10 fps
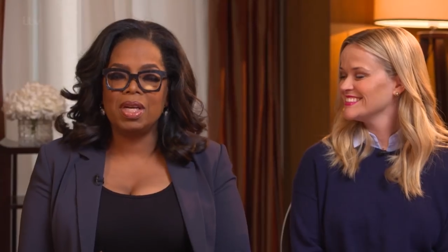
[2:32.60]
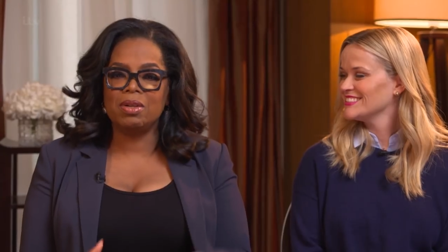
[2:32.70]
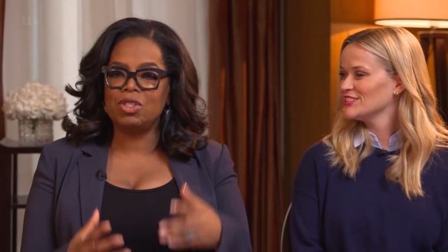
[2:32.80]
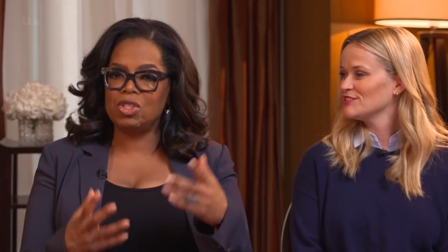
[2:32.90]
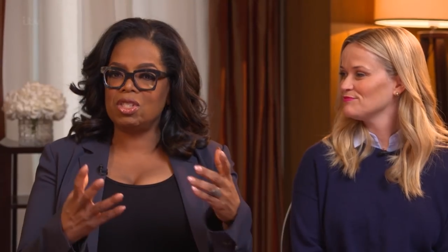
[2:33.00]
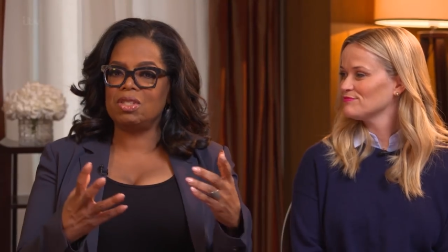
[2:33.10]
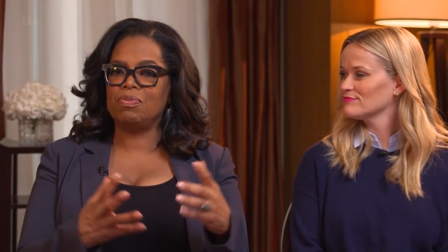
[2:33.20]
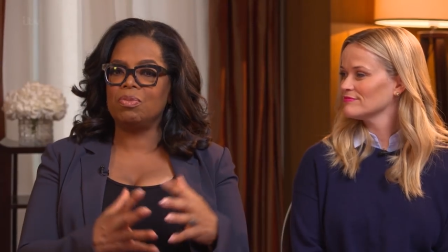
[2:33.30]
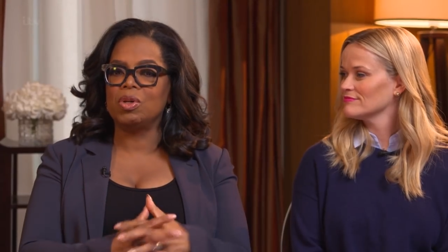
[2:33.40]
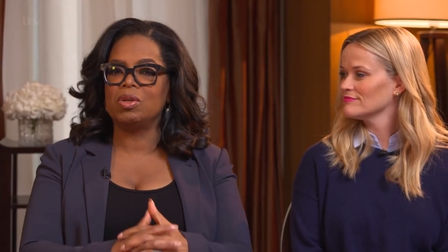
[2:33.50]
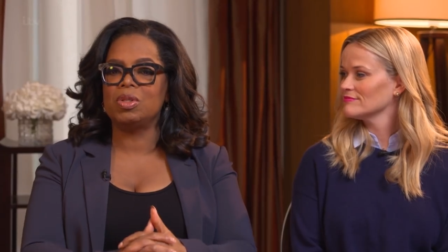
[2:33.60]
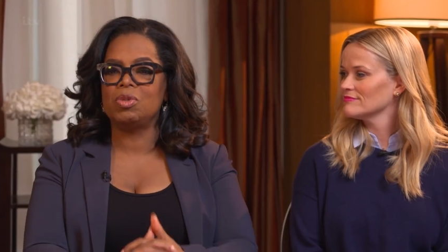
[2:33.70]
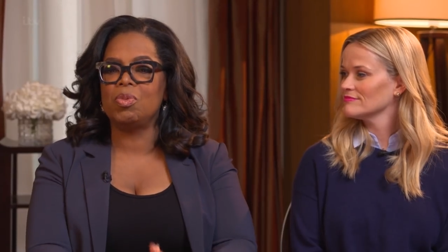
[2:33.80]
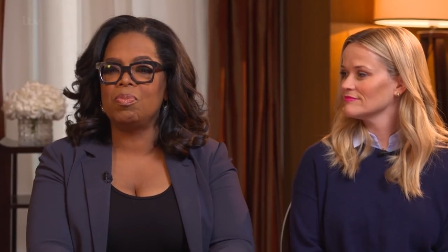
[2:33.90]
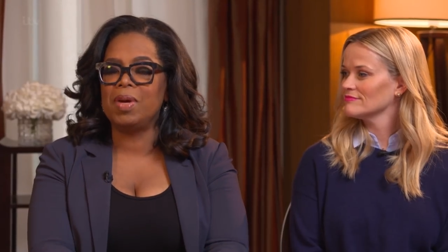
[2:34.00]
Speaker 1: it, it's just where it
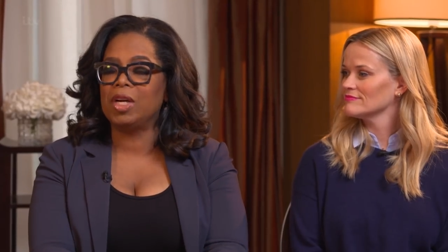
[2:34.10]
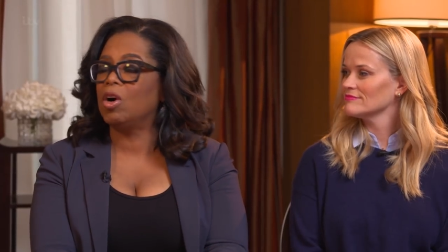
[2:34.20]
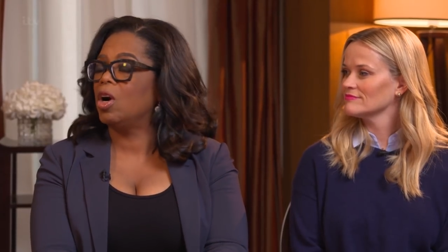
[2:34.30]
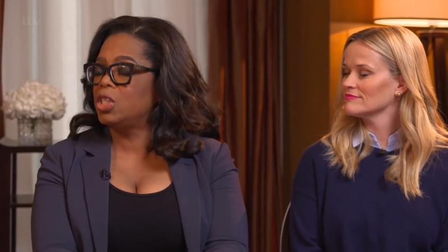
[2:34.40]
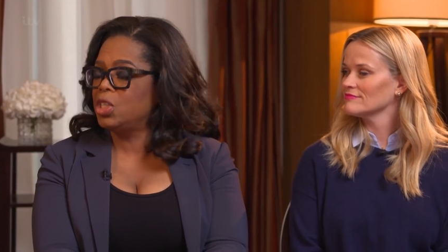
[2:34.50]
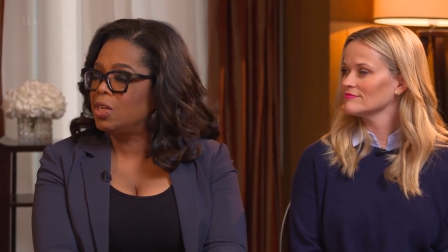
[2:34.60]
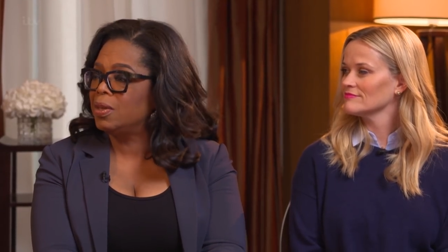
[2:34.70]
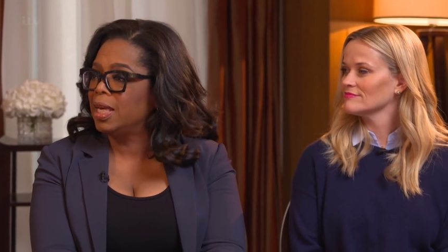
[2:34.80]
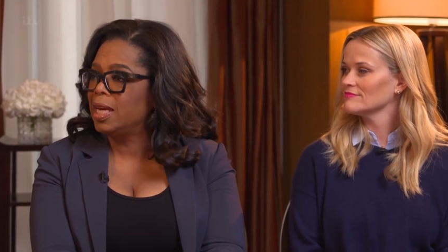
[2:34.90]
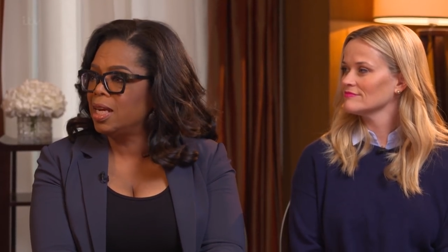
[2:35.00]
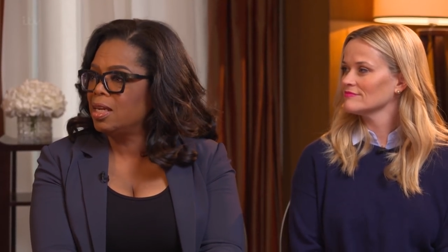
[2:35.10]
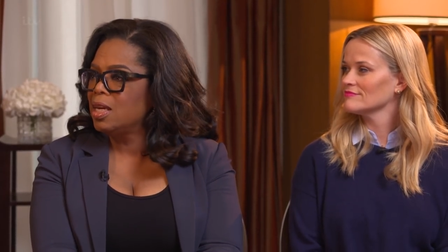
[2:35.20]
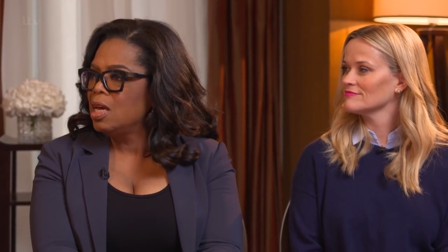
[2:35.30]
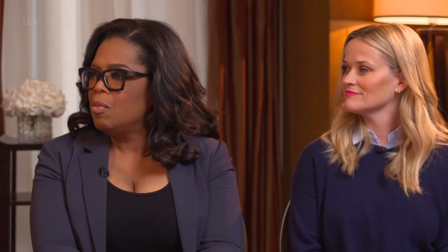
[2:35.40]
was better articulated.